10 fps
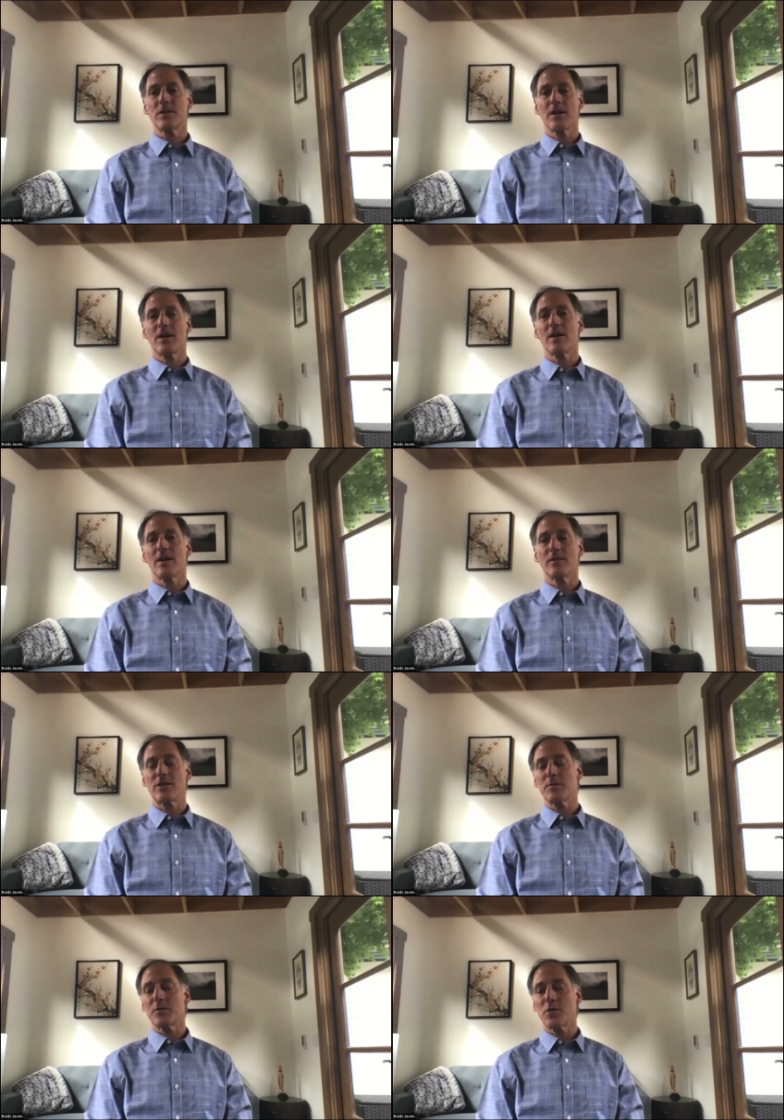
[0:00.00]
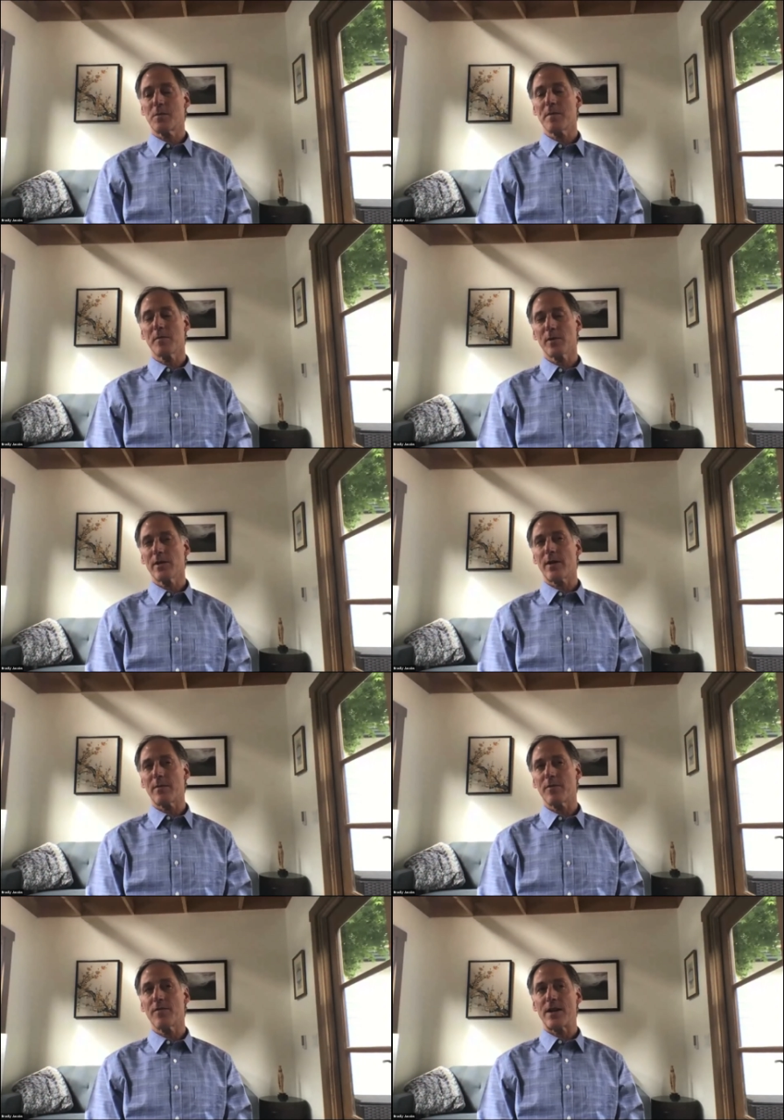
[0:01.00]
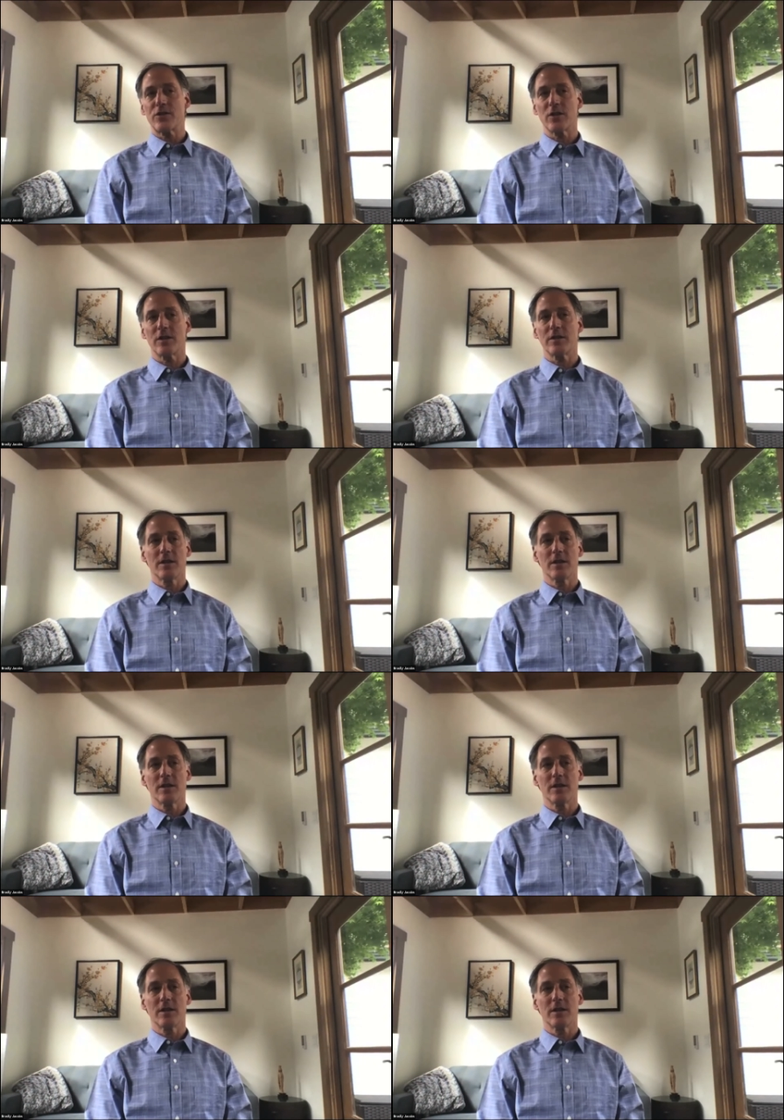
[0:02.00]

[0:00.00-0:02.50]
Uh, not so much treatment, really around prevention.